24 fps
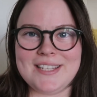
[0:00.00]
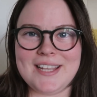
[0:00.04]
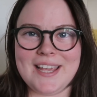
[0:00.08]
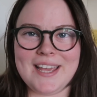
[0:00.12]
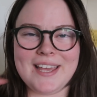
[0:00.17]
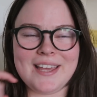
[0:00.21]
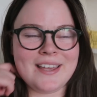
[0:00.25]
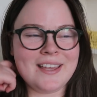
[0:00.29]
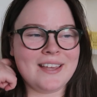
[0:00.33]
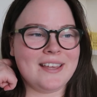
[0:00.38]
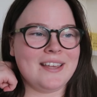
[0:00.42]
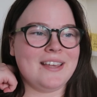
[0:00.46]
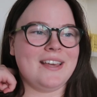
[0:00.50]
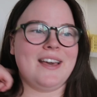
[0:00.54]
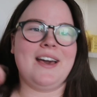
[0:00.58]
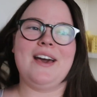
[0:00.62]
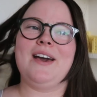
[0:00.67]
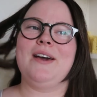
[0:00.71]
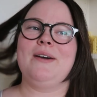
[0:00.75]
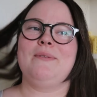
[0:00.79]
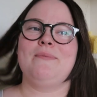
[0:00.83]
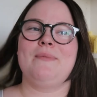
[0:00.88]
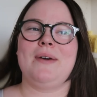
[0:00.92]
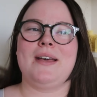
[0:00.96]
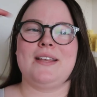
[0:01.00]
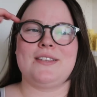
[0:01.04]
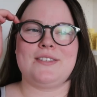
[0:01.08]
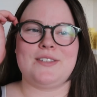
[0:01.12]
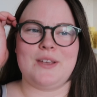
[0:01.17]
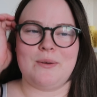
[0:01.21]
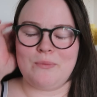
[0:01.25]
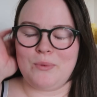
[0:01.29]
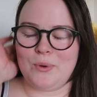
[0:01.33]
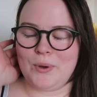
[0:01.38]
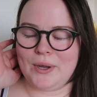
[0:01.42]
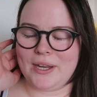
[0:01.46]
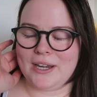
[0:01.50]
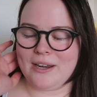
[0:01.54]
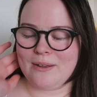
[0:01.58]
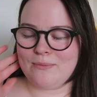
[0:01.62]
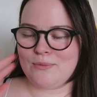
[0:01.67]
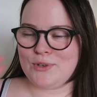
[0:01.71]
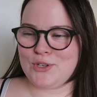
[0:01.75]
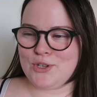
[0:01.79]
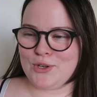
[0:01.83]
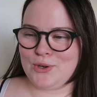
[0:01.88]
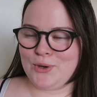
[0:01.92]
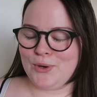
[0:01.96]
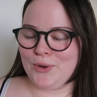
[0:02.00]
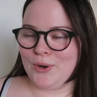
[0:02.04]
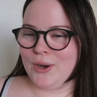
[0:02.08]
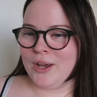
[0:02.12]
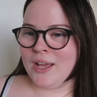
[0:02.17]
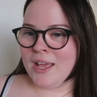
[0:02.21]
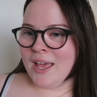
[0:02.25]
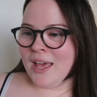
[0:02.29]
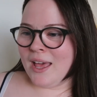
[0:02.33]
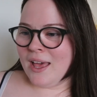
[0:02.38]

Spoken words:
it at some point, I'm sure.